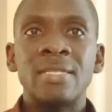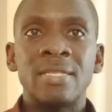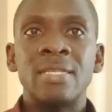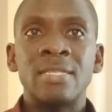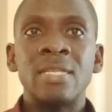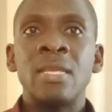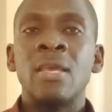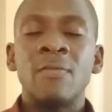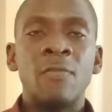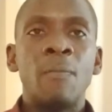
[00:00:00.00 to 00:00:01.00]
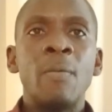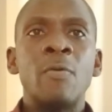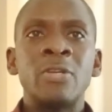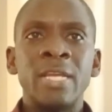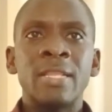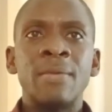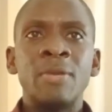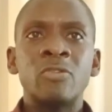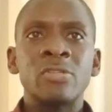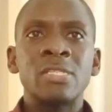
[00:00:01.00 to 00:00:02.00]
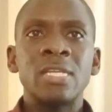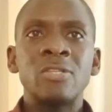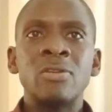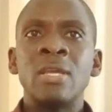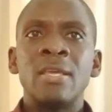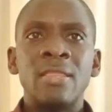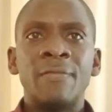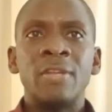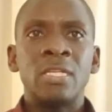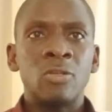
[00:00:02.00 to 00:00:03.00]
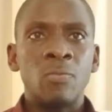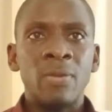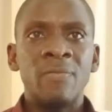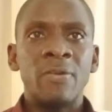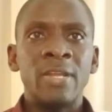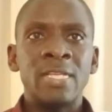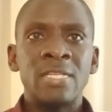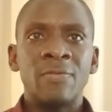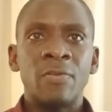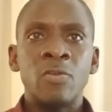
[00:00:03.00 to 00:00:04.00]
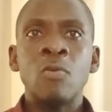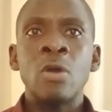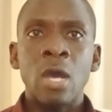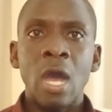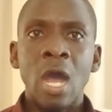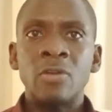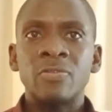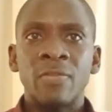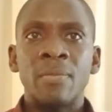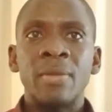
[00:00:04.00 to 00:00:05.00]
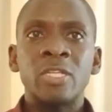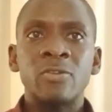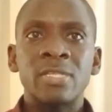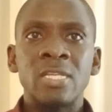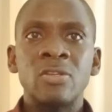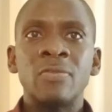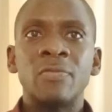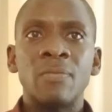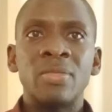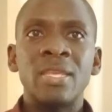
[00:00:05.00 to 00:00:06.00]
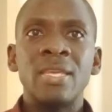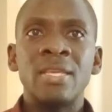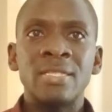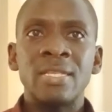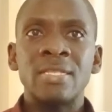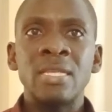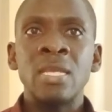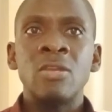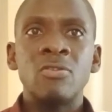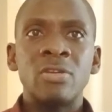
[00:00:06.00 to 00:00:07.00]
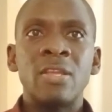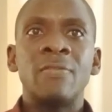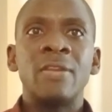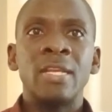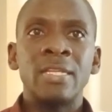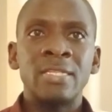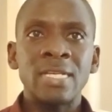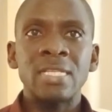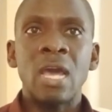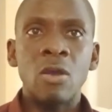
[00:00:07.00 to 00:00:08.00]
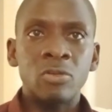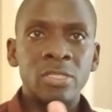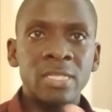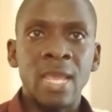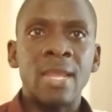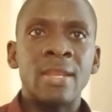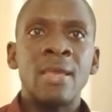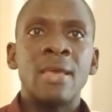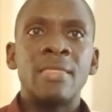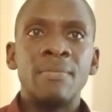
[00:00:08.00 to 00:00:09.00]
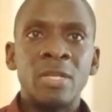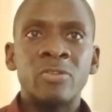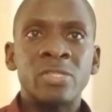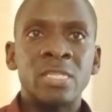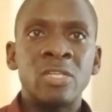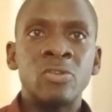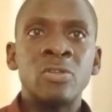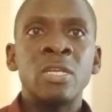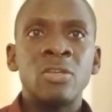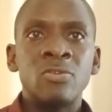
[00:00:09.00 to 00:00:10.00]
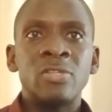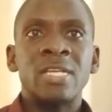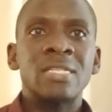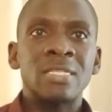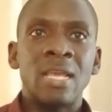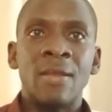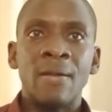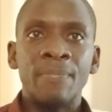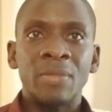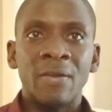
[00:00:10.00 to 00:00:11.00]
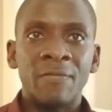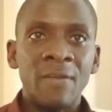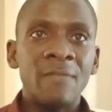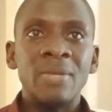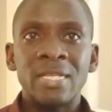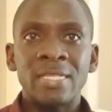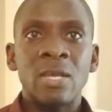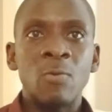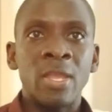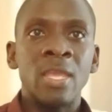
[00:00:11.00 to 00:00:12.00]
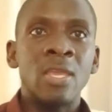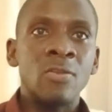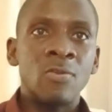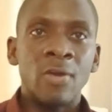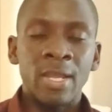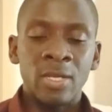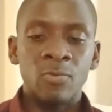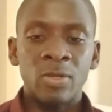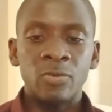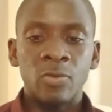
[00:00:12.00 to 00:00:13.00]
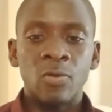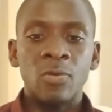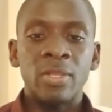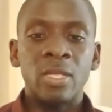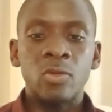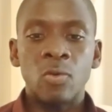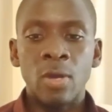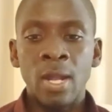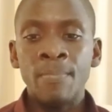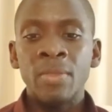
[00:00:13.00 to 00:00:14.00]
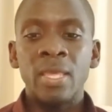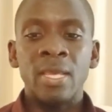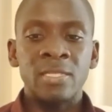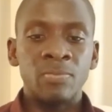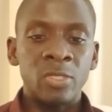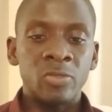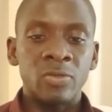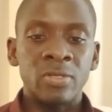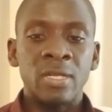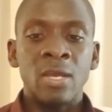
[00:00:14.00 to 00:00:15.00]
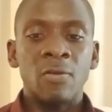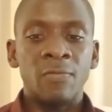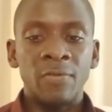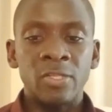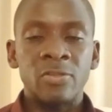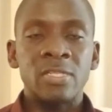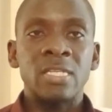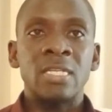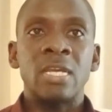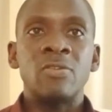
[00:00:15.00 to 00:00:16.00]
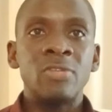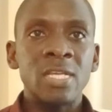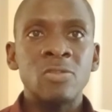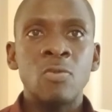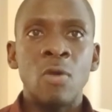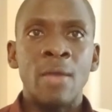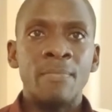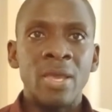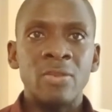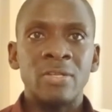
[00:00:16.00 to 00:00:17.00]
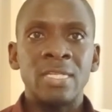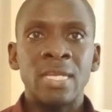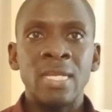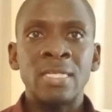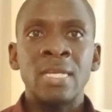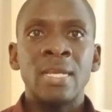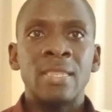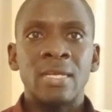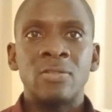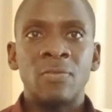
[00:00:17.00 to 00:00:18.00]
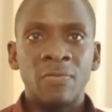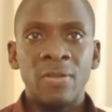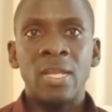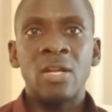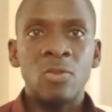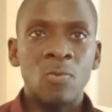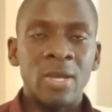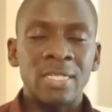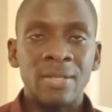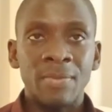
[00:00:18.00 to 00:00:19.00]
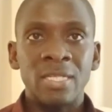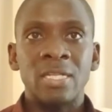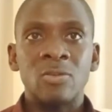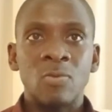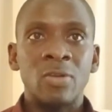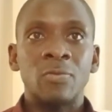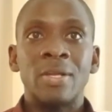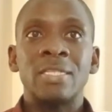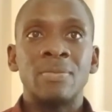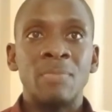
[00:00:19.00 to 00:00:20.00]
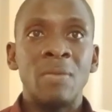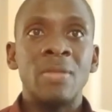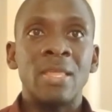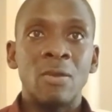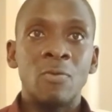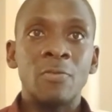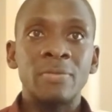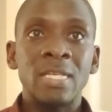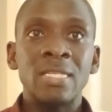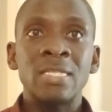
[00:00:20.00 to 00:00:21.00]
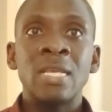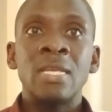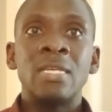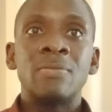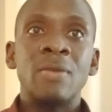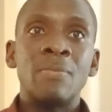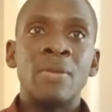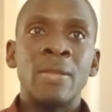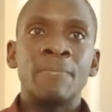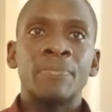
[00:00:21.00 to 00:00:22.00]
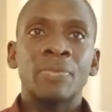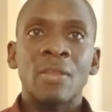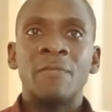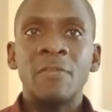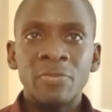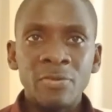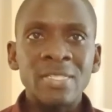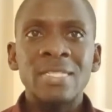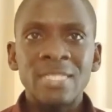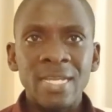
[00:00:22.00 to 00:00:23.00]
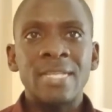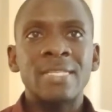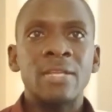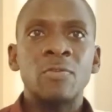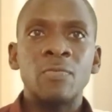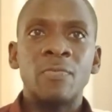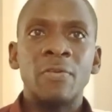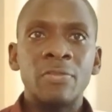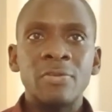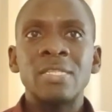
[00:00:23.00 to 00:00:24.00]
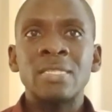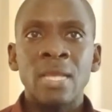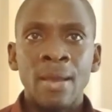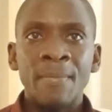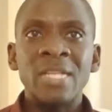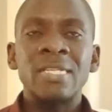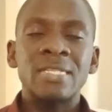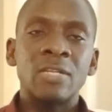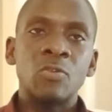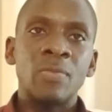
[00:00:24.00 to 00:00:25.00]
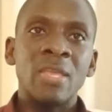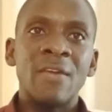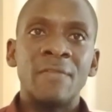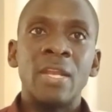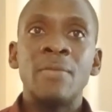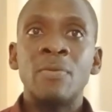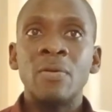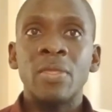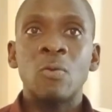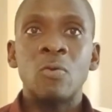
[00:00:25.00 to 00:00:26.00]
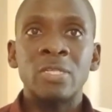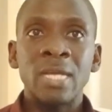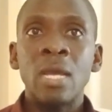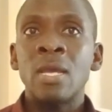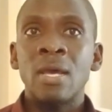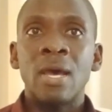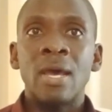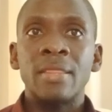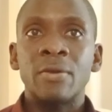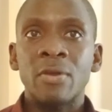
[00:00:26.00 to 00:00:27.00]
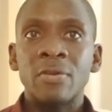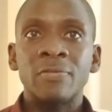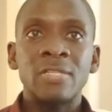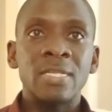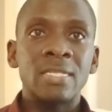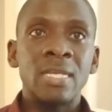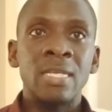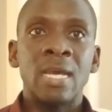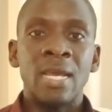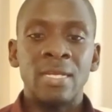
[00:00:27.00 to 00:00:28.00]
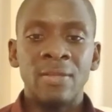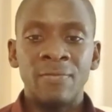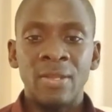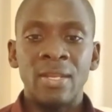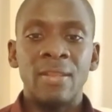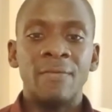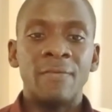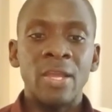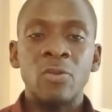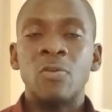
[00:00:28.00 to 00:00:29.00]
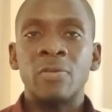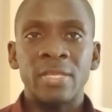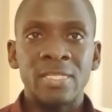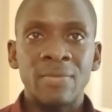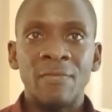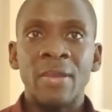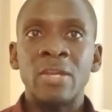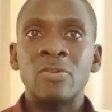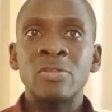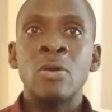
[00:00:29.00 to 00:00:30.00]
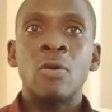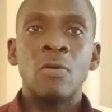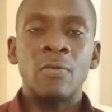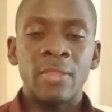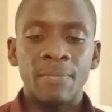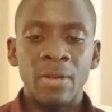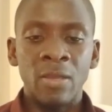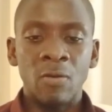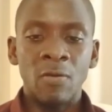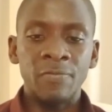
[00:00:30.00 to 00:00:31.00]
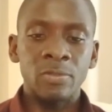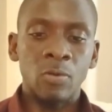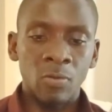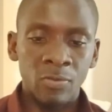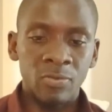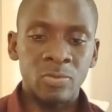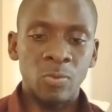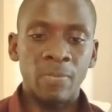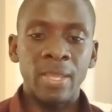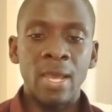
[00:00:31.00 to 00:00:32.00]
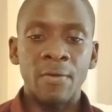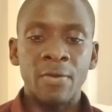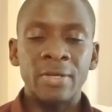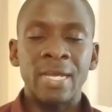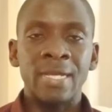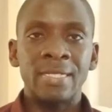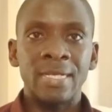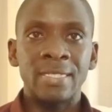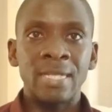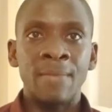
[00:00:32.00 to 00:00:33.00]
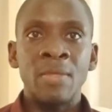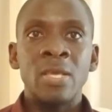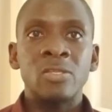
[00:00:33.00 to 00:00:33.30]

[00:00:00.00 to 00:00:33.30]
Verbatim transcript: C C. For people who take the metro station, definitely it will be very easy for you. Out of the metro station from D E C C, you definitely just outside the metro station, you just um, five meters away, you are in what we call the Doha Exhibition Convention Center. You just go and buy your ticket that you feel you want, the match that you want to watch. It may be the group stages, it may be for those tickets that will, for those matches that will be available, the quarter, uh, the round of sixteen, and even the final or the semi-finals or the playoffs. All those will be around at that time.